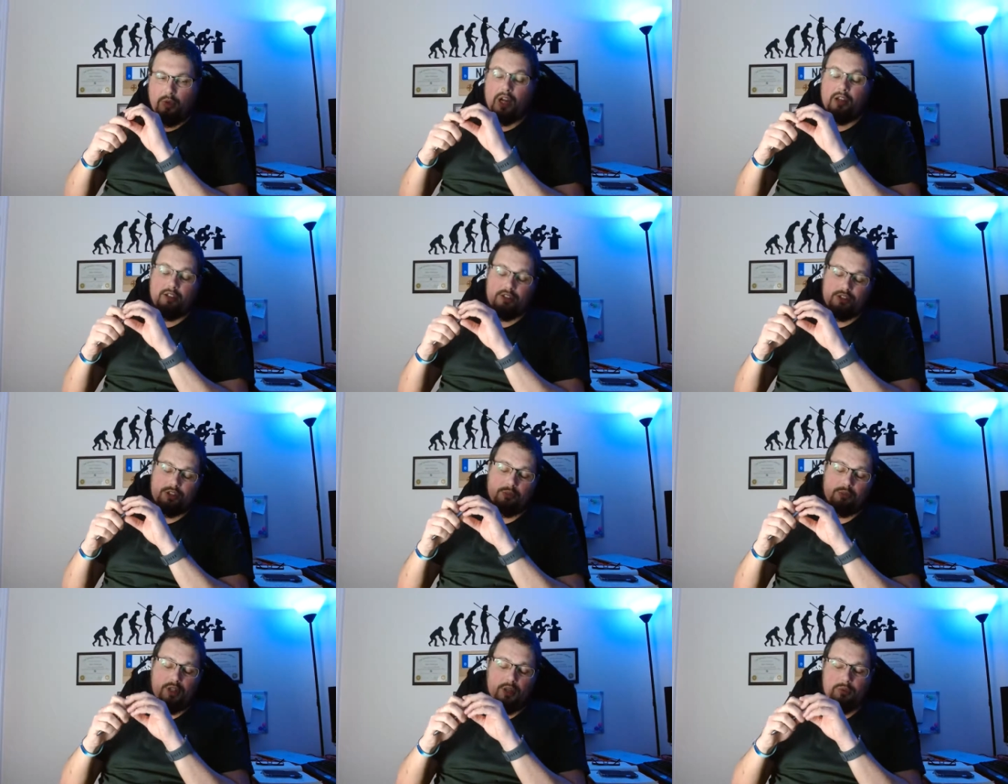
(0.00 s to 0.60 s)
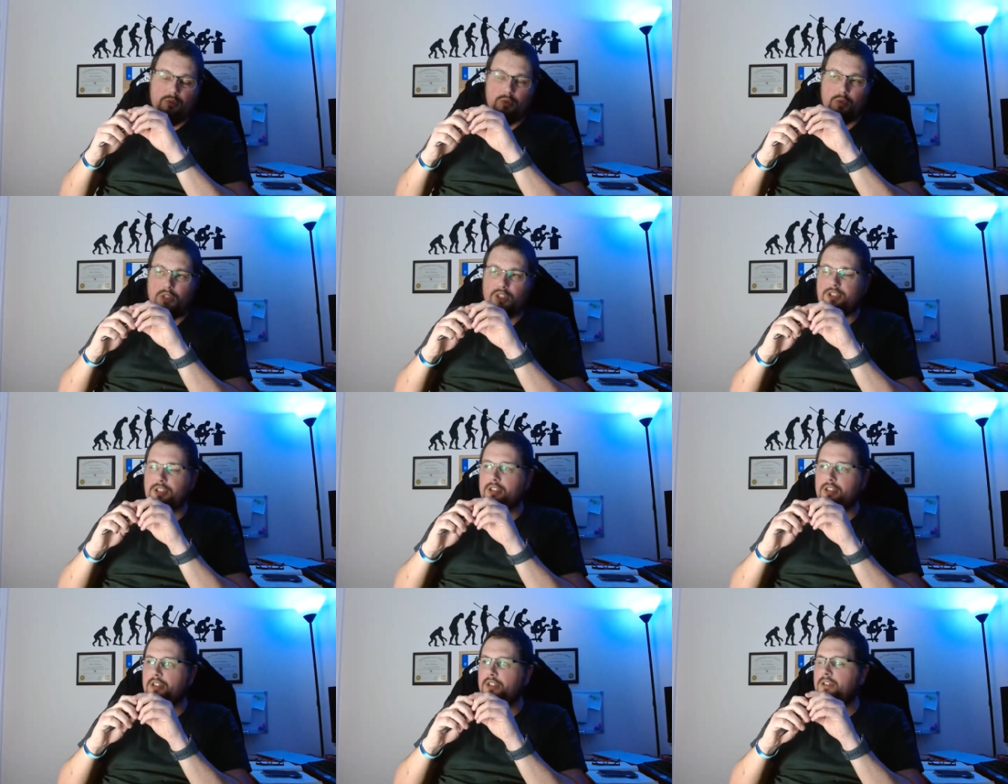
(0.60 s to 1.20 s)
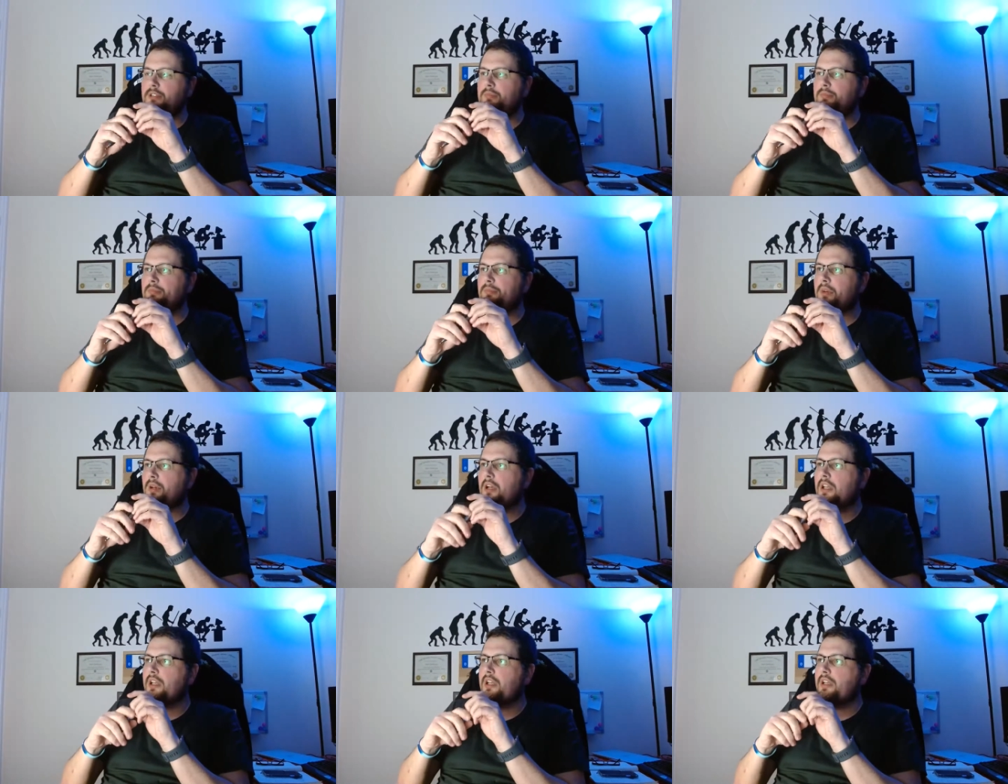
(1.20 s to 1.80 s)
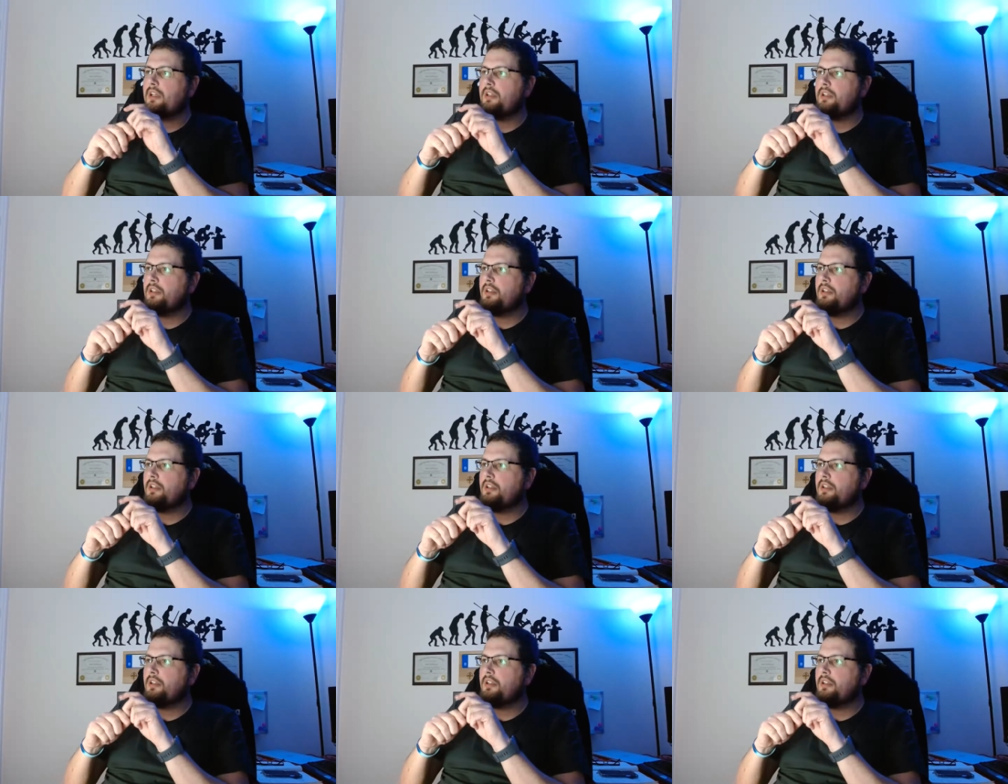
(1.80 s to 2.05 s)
sometimes wish that my